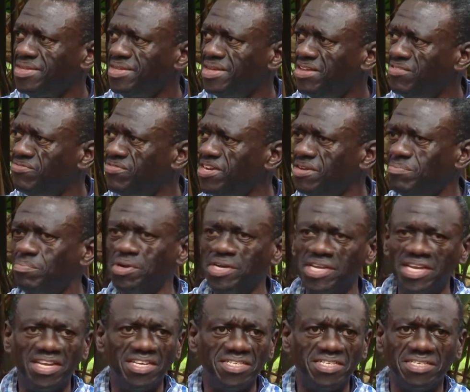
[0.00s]

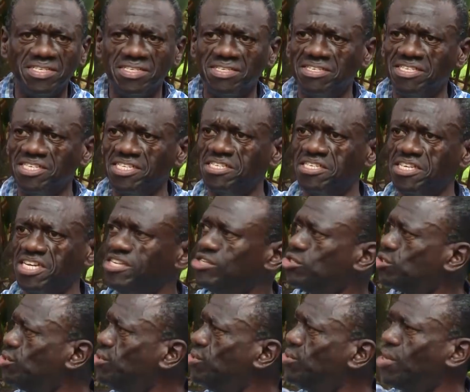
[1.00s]
Everybody else is
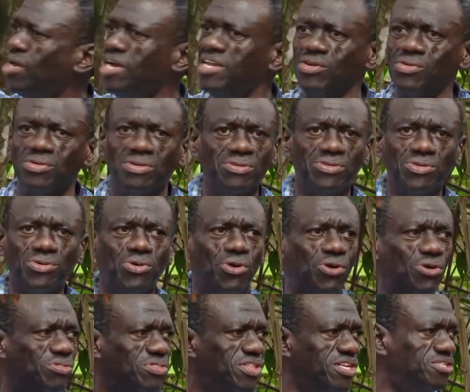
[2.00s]
essential. You go
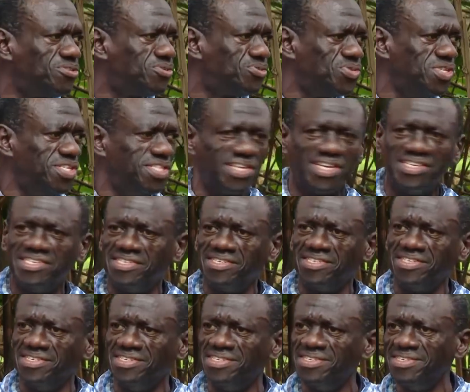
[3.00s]
on the street and
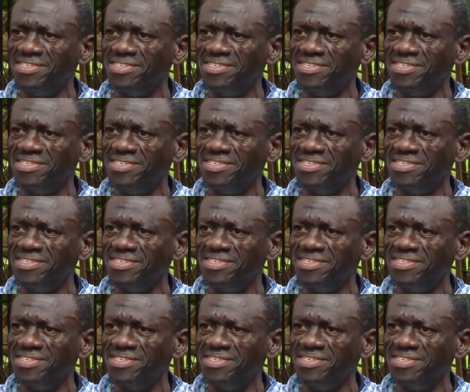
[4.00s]
see.